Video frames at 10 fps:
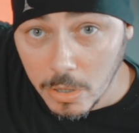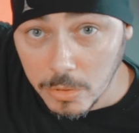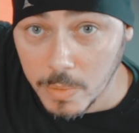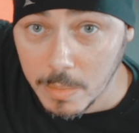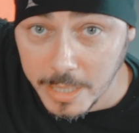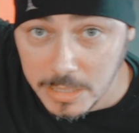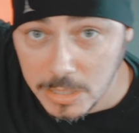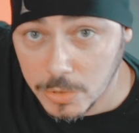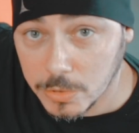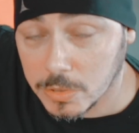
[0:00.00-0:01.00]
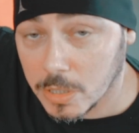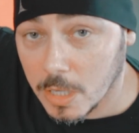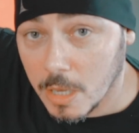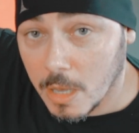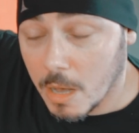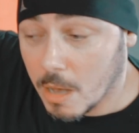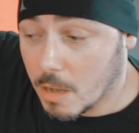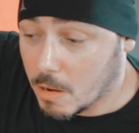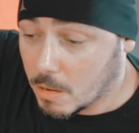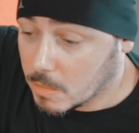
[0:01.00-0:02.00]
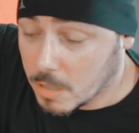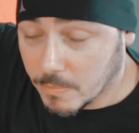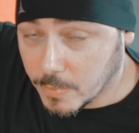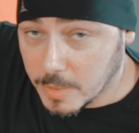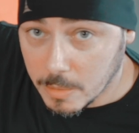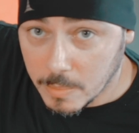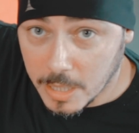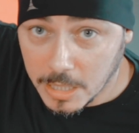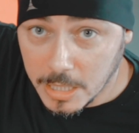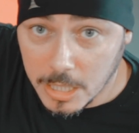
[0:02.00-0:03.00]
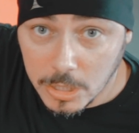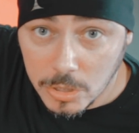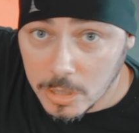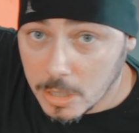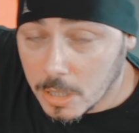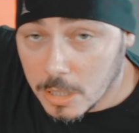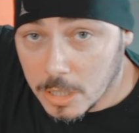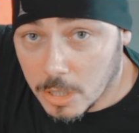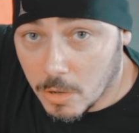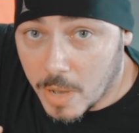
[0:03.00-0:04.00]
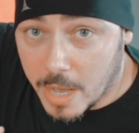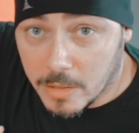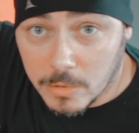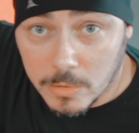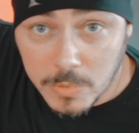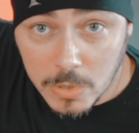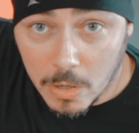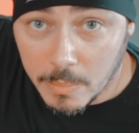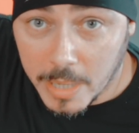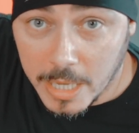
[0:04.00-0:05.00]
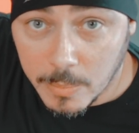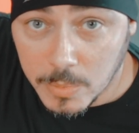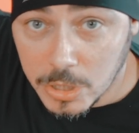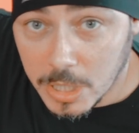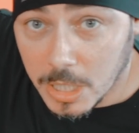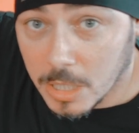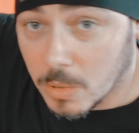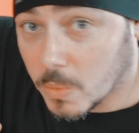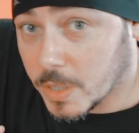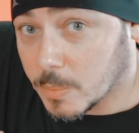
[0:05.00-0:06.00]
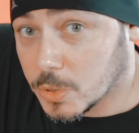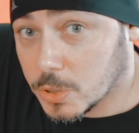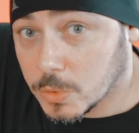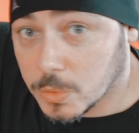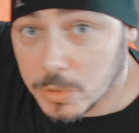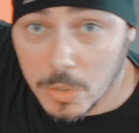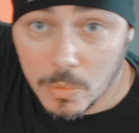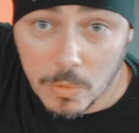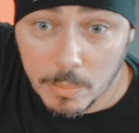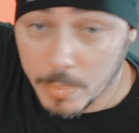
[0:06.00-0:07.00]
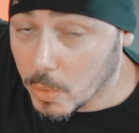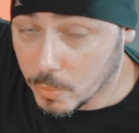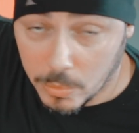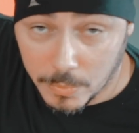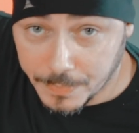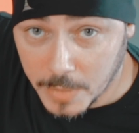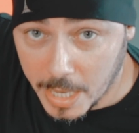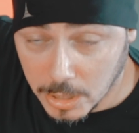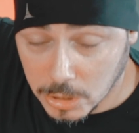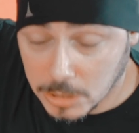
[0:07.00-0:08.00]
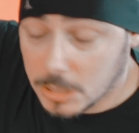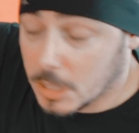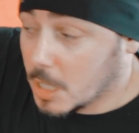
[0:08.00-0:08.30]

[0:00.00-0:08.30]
all three of my teachers come from the Ip Man lineage, either taught by Ip Ching or Ip Chun, or both, actually.